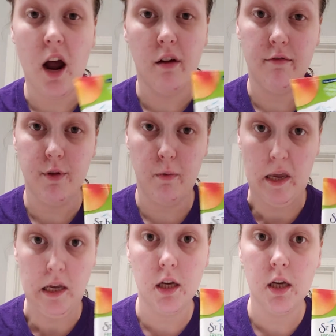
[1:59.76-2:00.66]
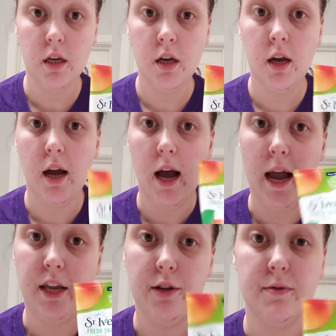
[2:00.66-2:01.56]
out of the week,
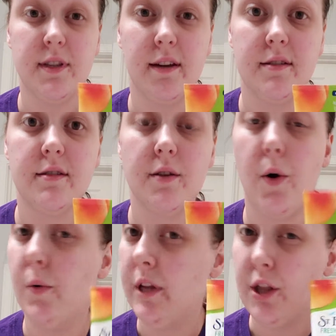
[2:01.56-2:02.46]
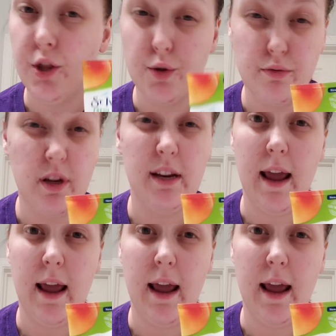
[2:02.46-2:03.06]
I use this. Only 3